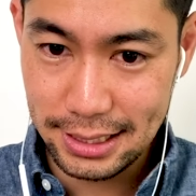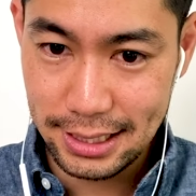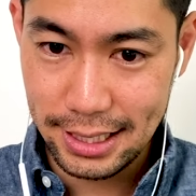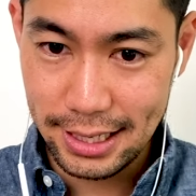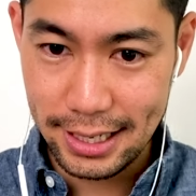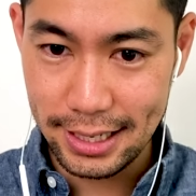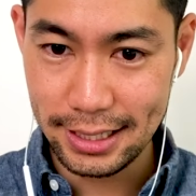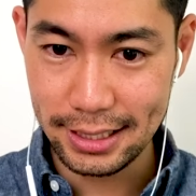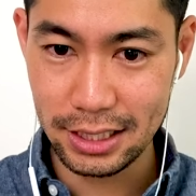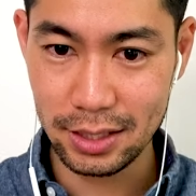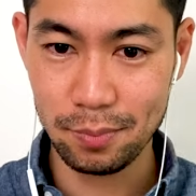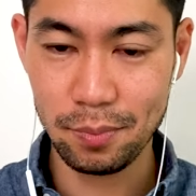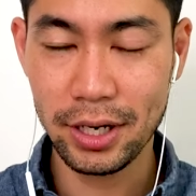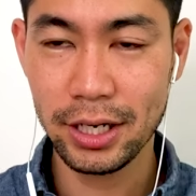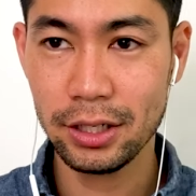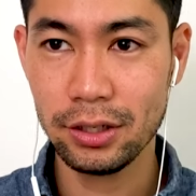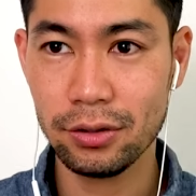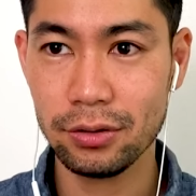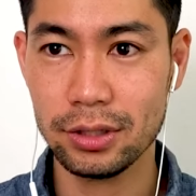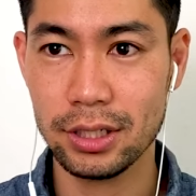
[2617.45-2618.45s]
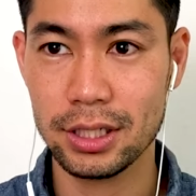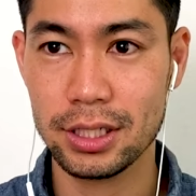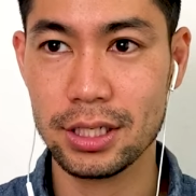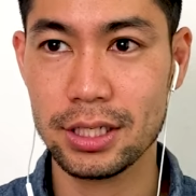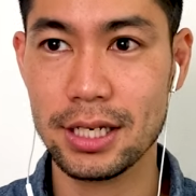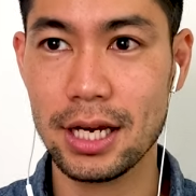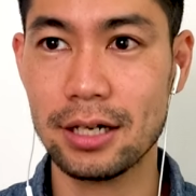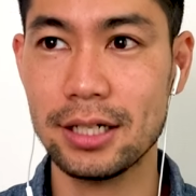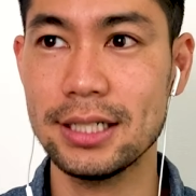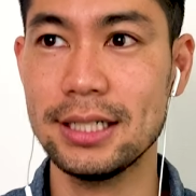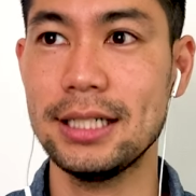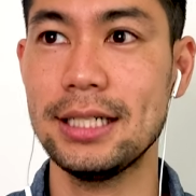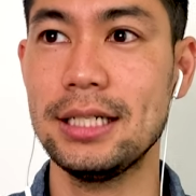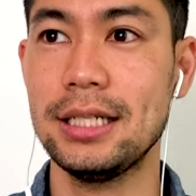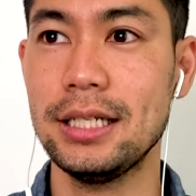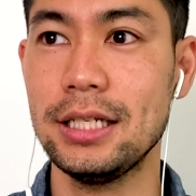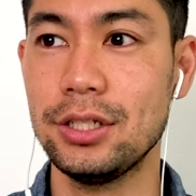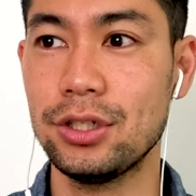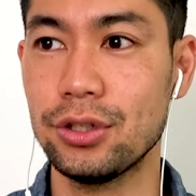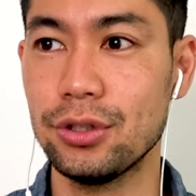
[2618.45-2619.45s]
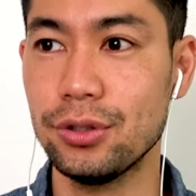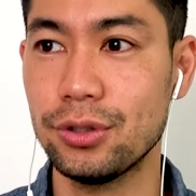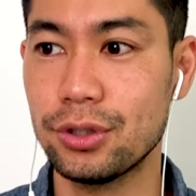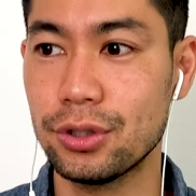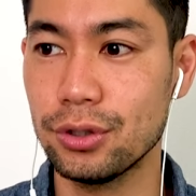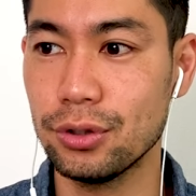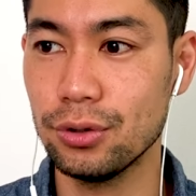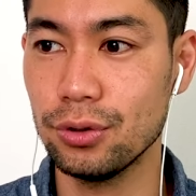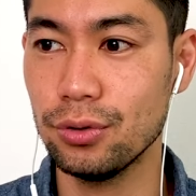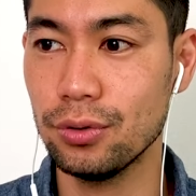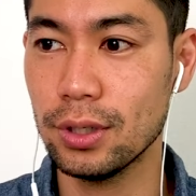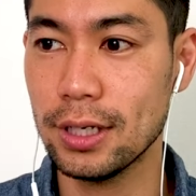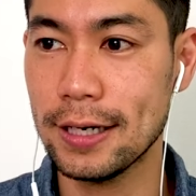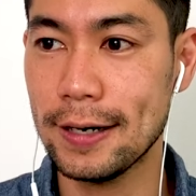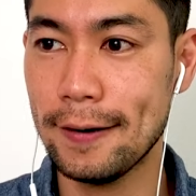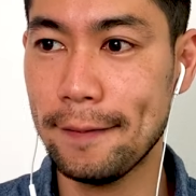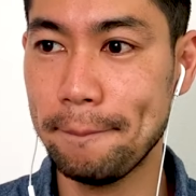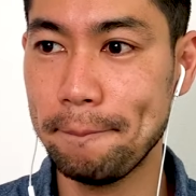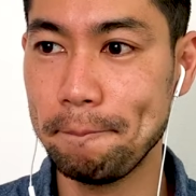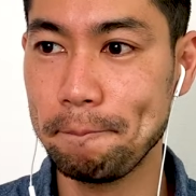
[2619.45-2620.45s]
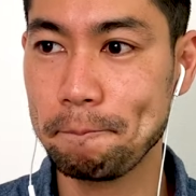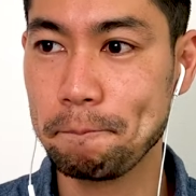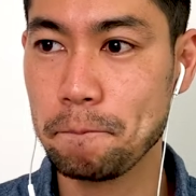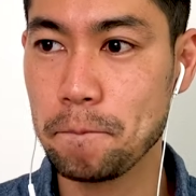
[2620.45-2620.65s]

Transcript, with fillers: and it might not necessarily lead you to